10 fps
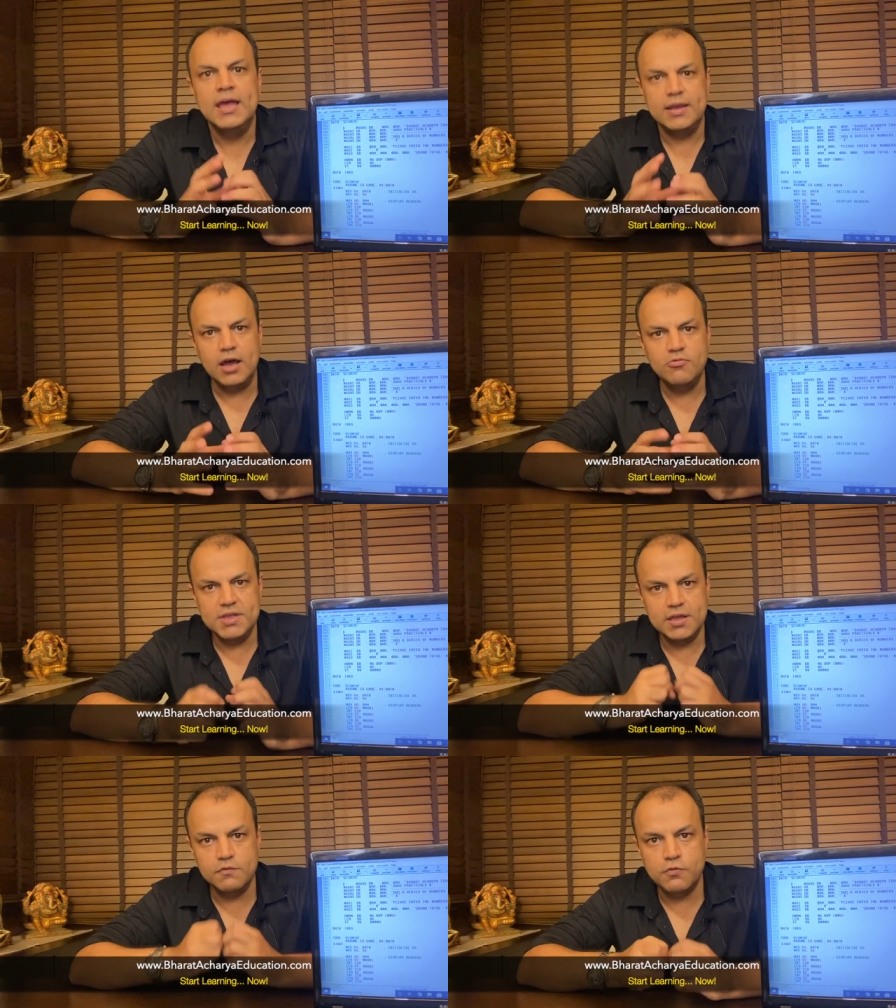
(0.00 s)
Now we
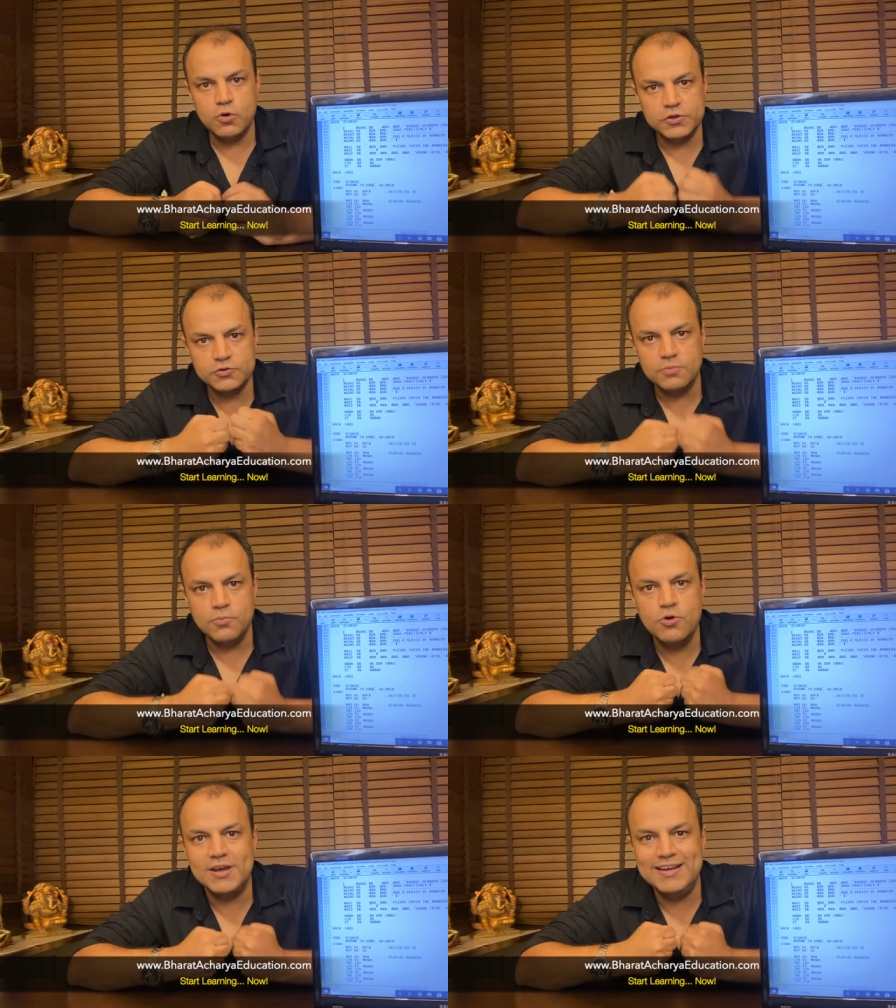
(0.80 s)
can focus on
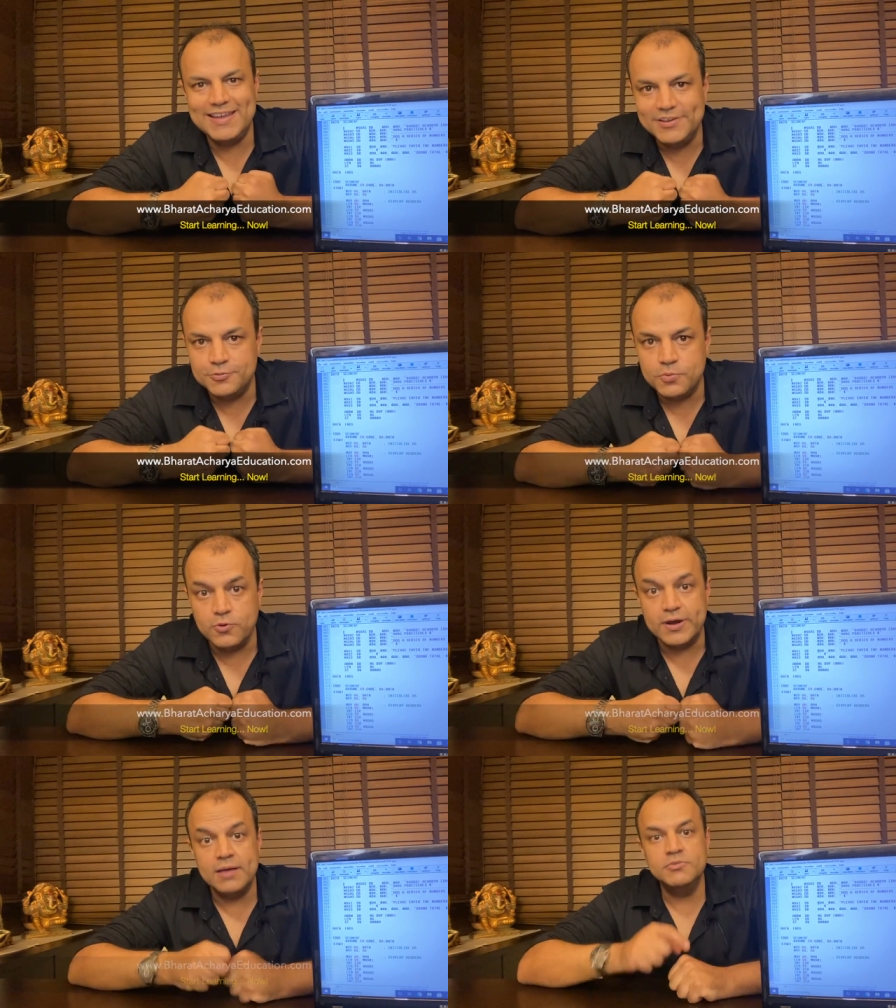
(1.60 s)
more intense
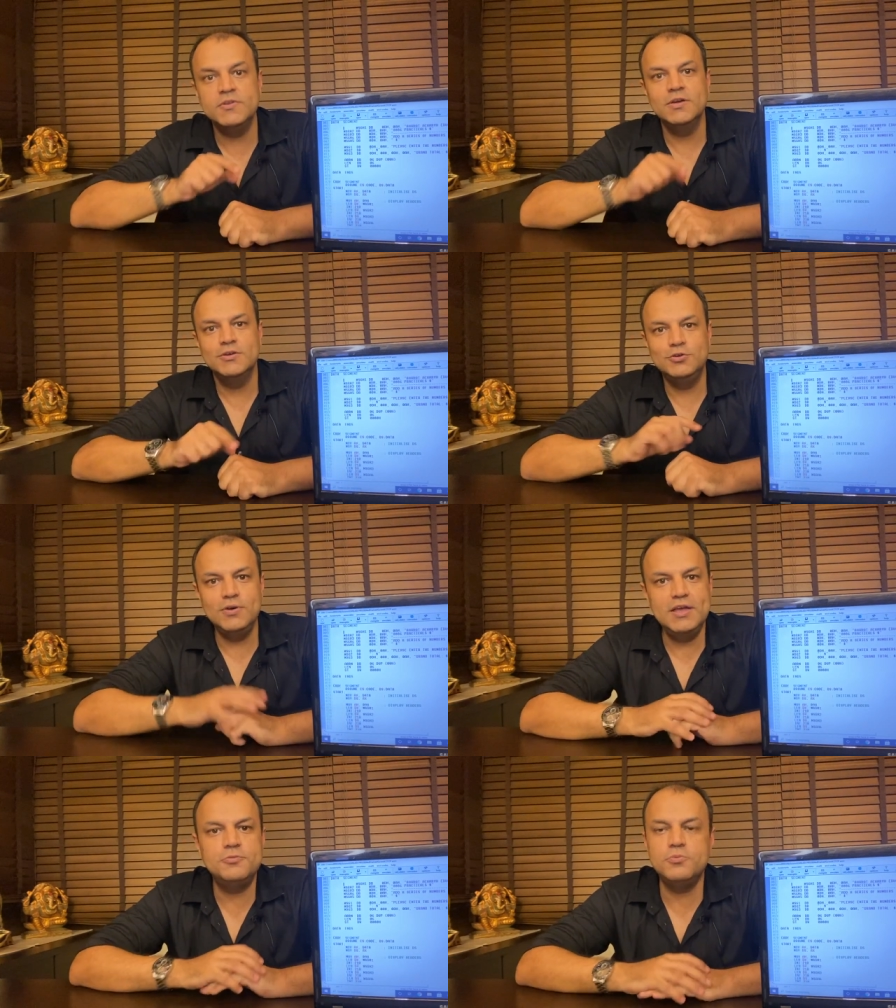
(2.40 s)
programs.
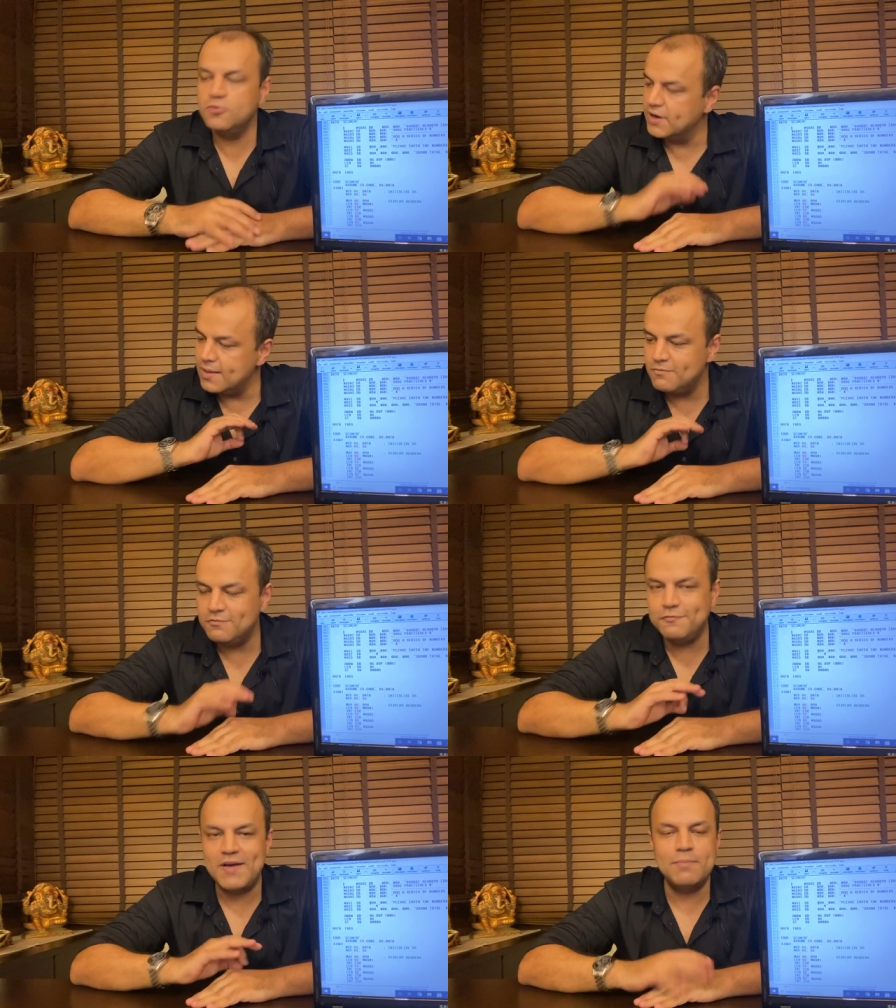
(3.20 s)
Today's program,
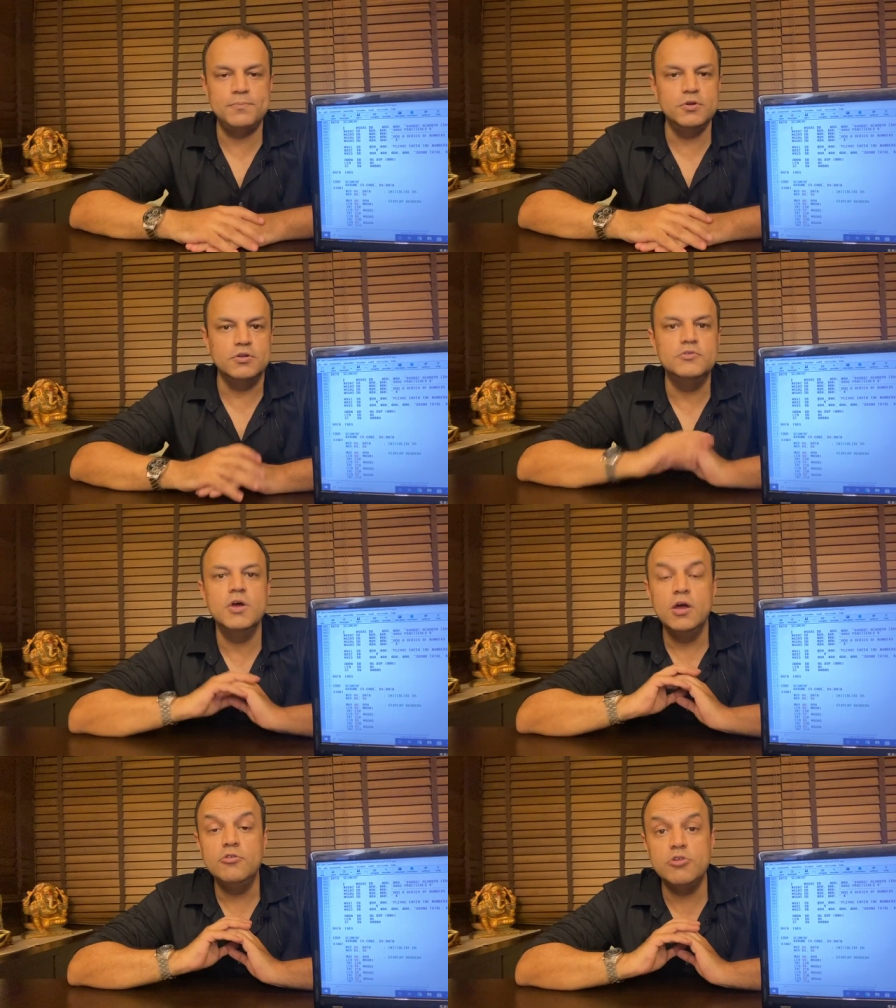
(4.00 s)
fabulous,
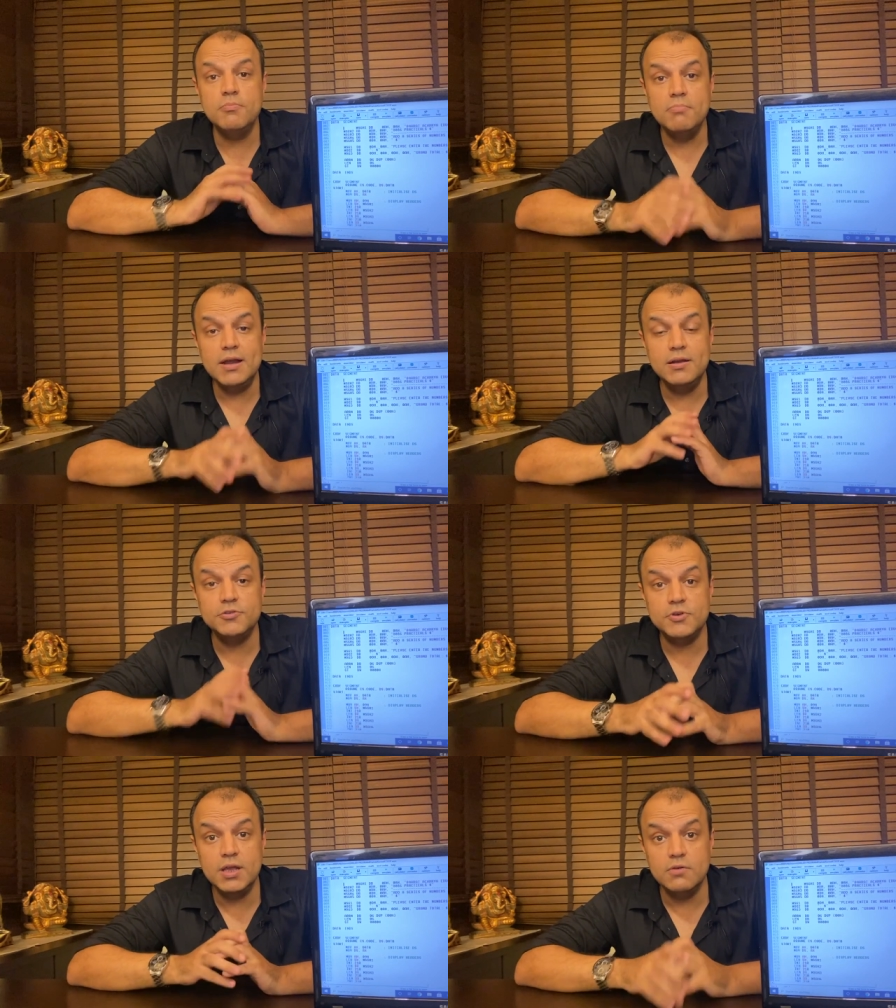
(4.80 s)

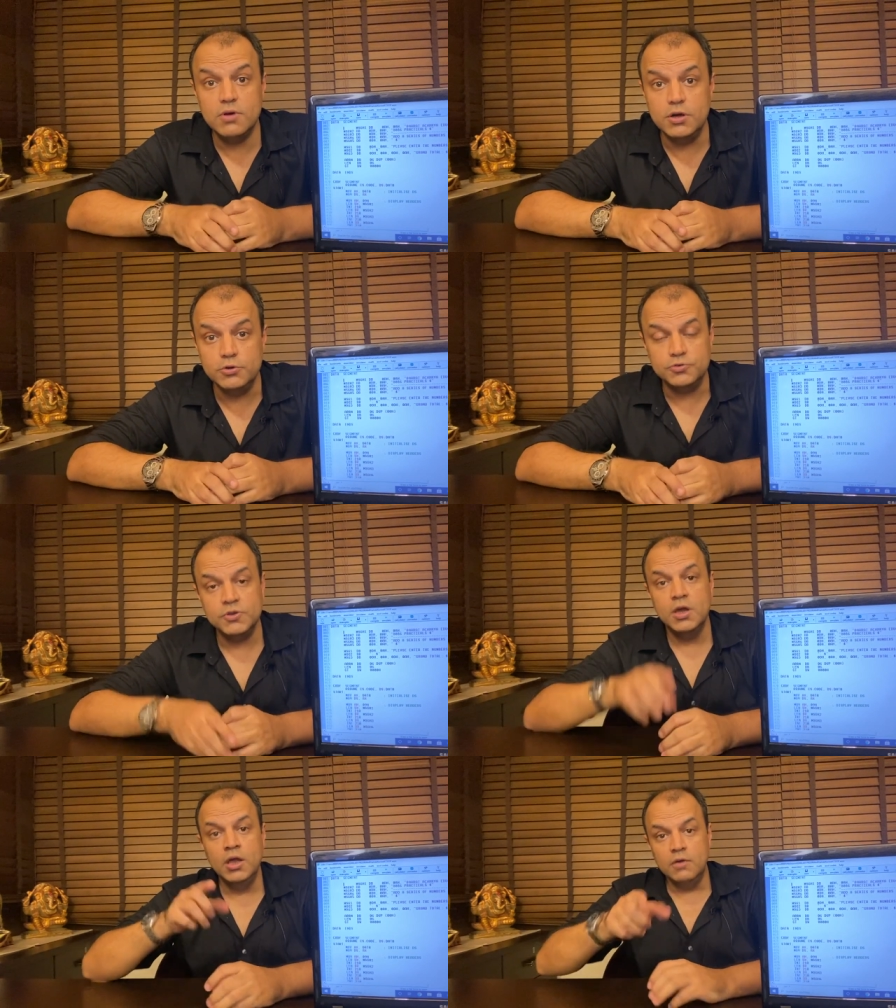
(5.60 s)
tremendous real world use.
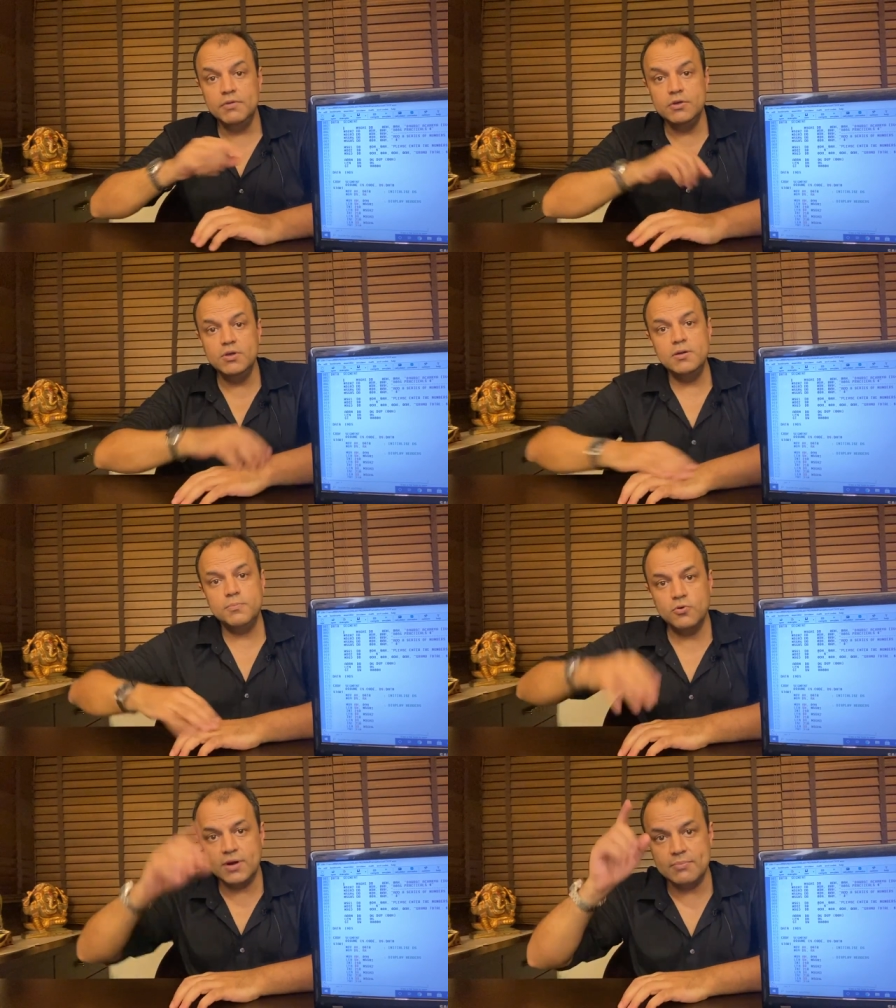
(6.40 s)
We are doing a
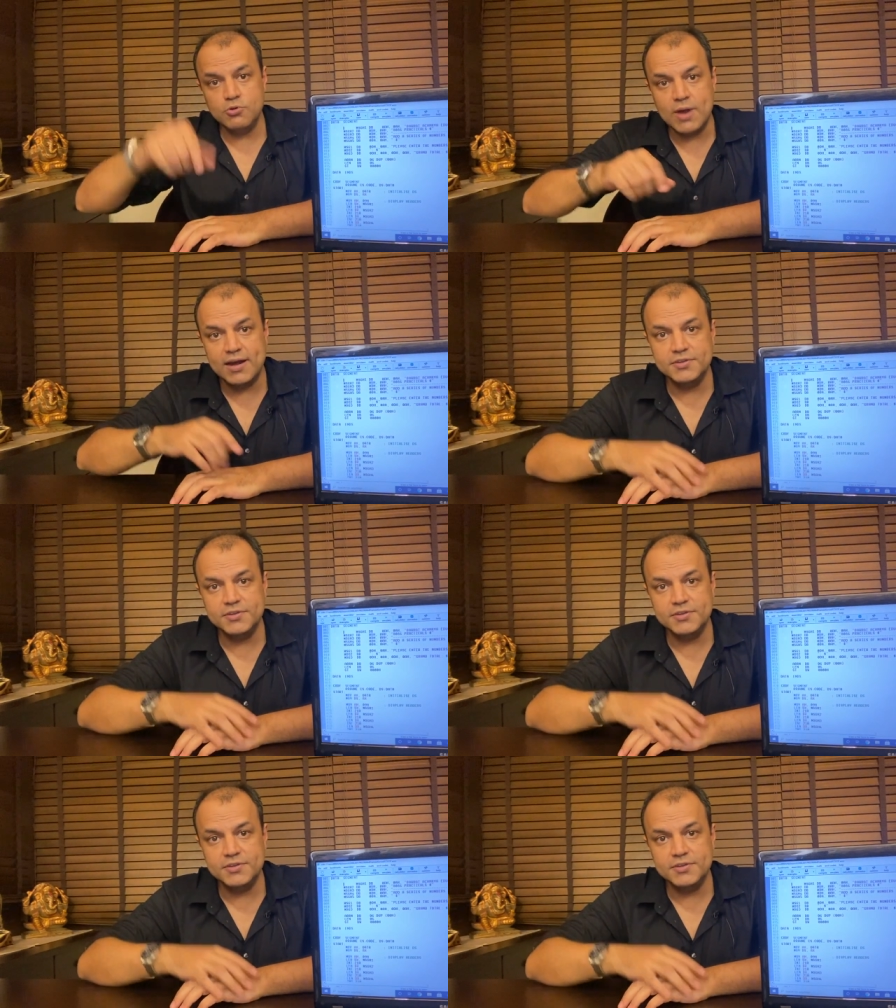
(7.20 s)
program to add a